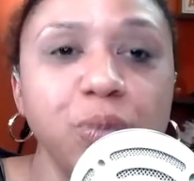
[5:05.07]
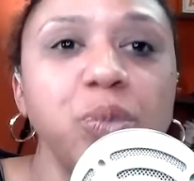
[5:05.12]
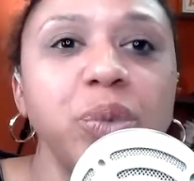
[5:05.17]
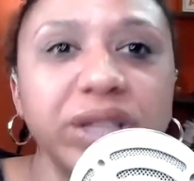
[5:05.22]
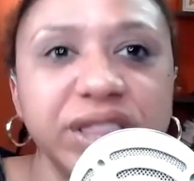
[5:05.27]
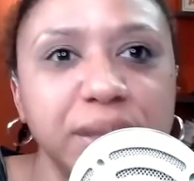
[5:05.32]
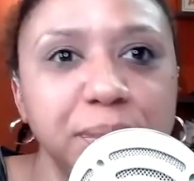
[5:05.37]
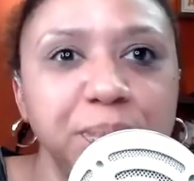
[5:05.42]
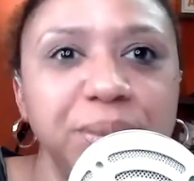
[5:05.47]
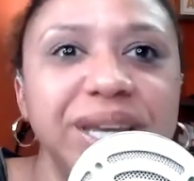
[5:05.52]
from
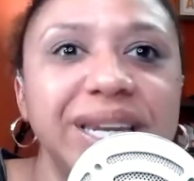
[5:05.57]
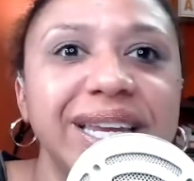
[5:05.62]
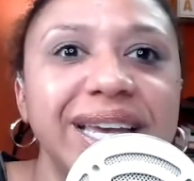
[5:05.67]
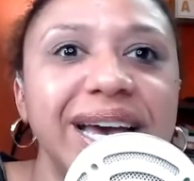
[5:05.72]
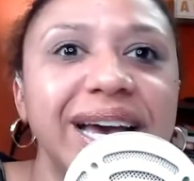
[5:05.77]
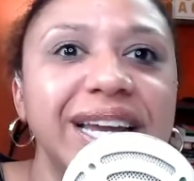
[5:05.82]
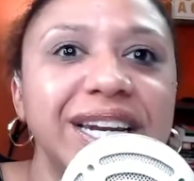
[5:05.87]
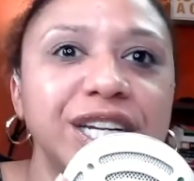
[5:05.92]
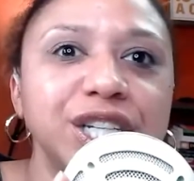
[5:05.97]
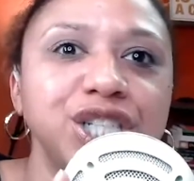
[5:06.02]
what the
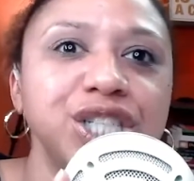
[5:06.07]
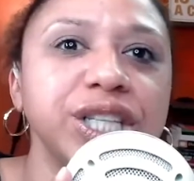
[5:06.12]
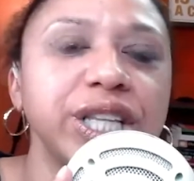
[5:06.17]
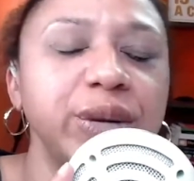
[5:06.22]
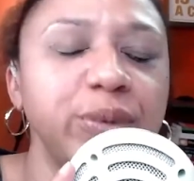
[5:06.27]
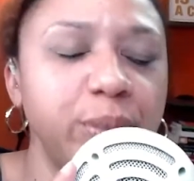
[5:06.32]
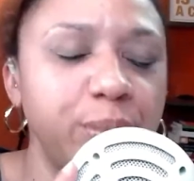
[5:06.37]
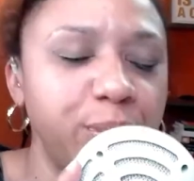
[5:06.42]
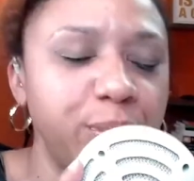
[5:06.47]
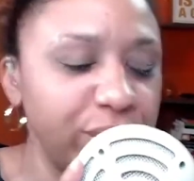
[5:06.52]
media
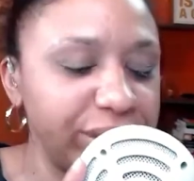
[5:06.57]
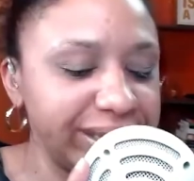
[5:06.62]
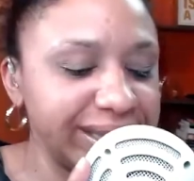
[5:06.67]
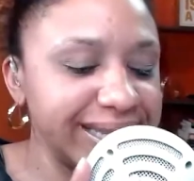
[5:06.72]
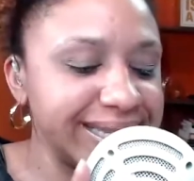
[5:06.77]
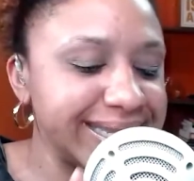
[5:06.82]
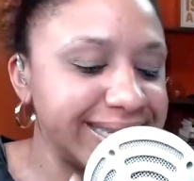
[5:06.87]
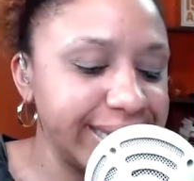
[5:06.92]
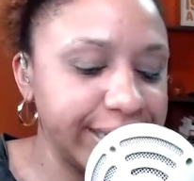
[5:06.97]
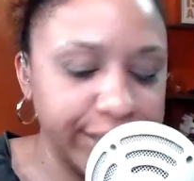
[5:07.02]
initially reported.
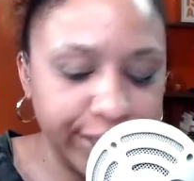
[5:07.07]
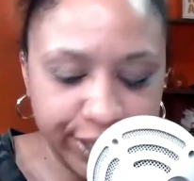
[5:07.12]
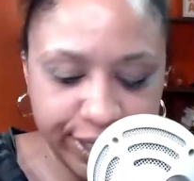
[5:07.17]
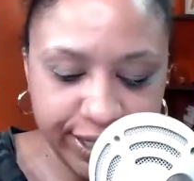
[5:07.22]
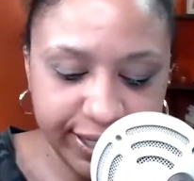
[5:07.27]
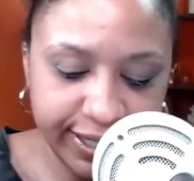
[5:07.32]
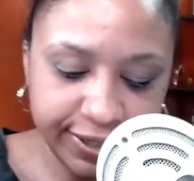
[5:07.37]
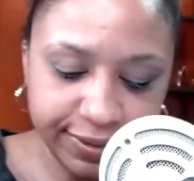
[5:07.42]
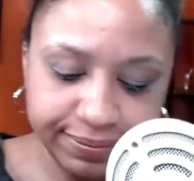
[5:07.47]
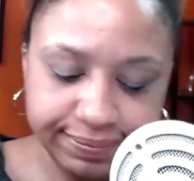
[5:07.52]
Let's take a
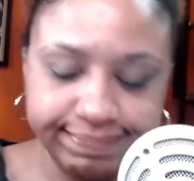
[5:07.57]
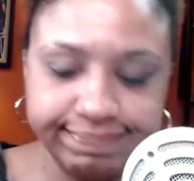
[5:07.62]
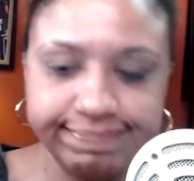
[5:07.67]
look.